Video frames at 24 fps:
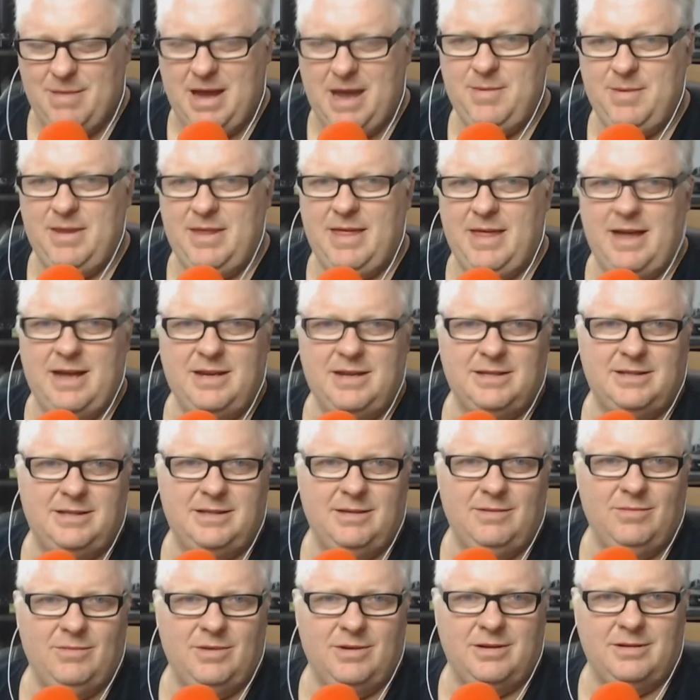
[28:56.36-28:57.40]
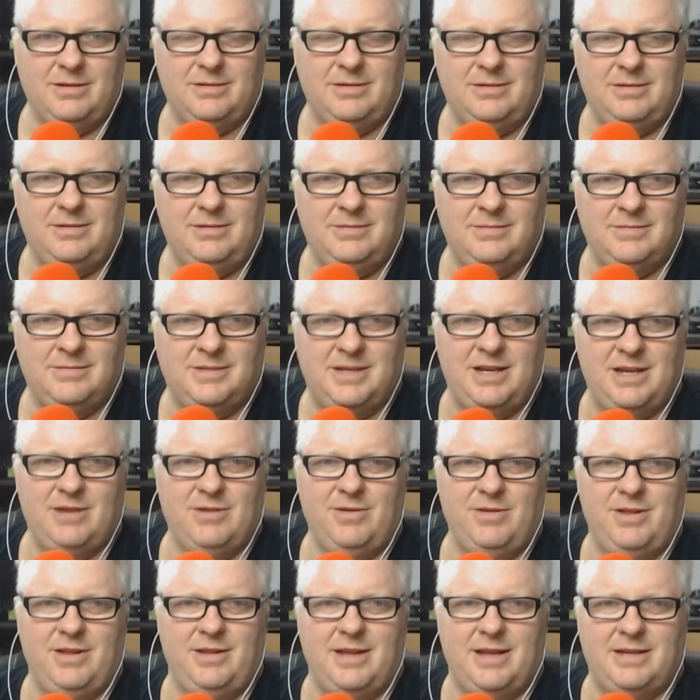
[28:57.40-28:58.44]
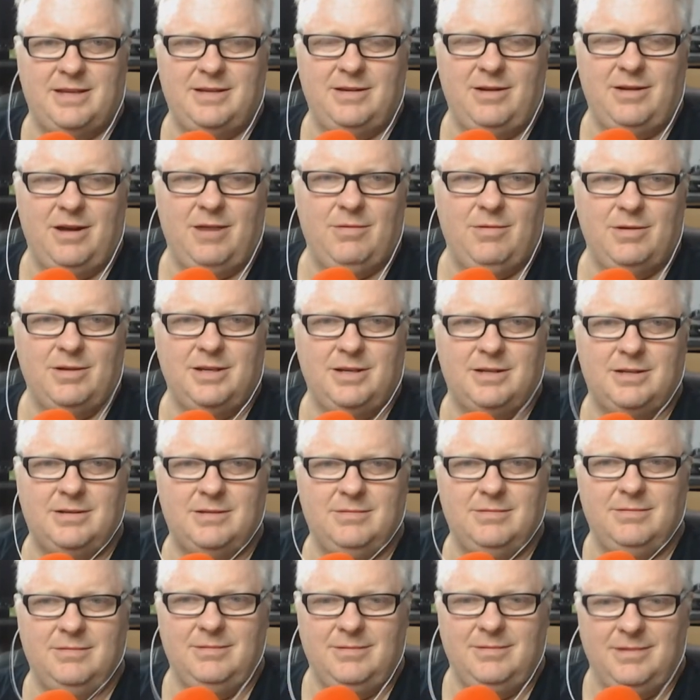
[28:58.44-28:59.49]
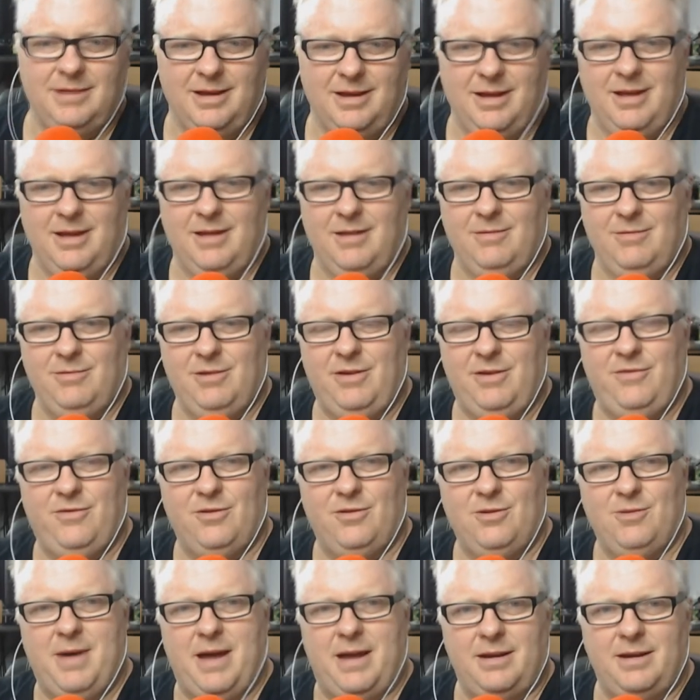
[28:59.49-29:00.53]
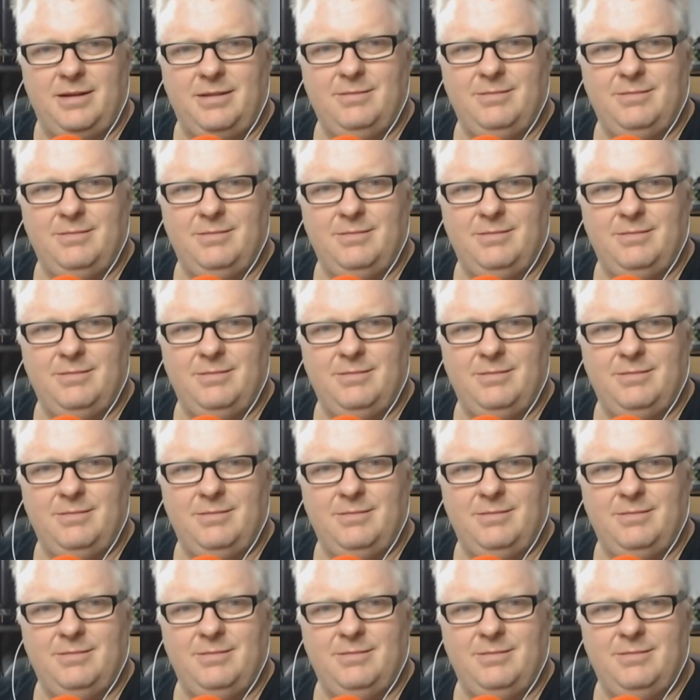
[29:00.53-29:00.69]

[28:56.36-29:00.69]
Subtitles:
Maybe they just didn't want to deal with it, and they said, "Oh, we'll just reformat it."